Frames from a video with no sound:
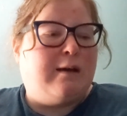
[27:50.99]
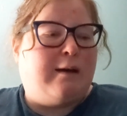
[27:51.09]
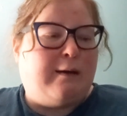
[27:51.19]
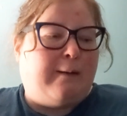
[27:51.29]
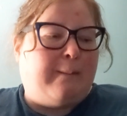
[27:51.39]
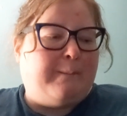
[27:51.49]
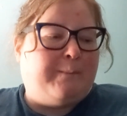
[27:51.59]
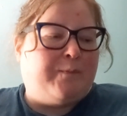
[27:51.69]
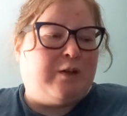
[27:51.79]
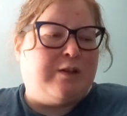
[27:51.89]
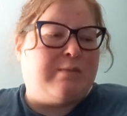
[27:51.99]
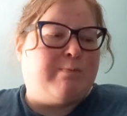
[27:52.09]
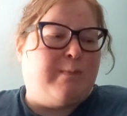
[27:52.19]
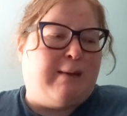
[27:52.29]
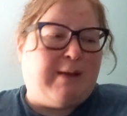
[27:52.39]
It was
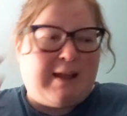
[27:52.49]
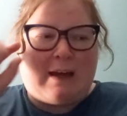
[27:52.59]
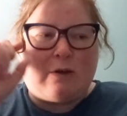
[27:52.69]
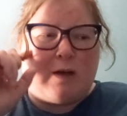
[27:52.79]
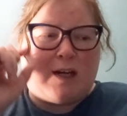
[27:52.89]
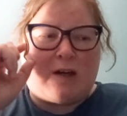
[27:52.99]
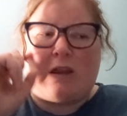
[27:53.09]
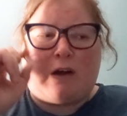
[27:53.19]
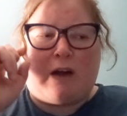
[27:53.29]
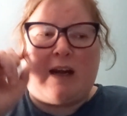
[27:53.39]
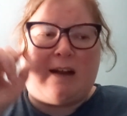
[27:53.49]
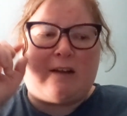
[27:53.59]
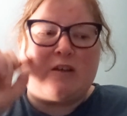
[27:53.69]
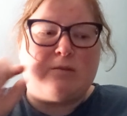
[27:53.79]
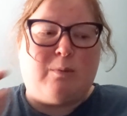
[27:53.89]
maybe like $20 or
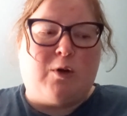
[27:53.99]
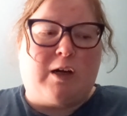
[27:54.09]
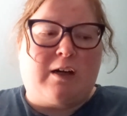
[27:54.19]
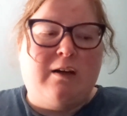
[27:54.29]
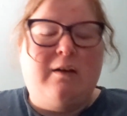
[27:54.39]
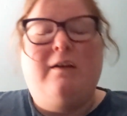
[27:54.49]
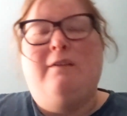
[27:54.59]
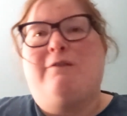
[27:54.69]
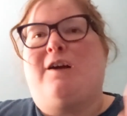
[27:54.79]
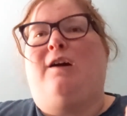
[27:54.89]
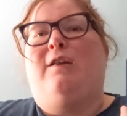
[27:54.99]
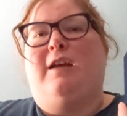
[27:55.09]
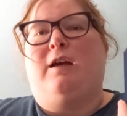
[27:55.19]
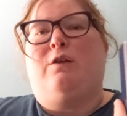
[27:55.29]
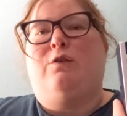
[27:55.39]
$30 more for all
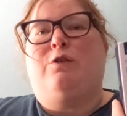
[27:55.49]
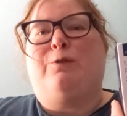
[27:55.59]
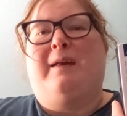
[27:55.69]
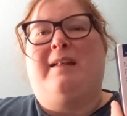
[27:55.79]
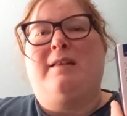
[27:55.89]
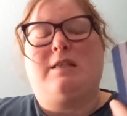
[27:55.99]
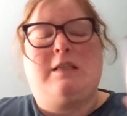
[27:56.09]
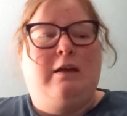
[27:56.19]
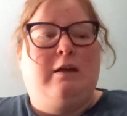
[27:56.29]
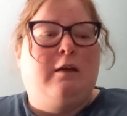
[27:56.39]
the accoutrements.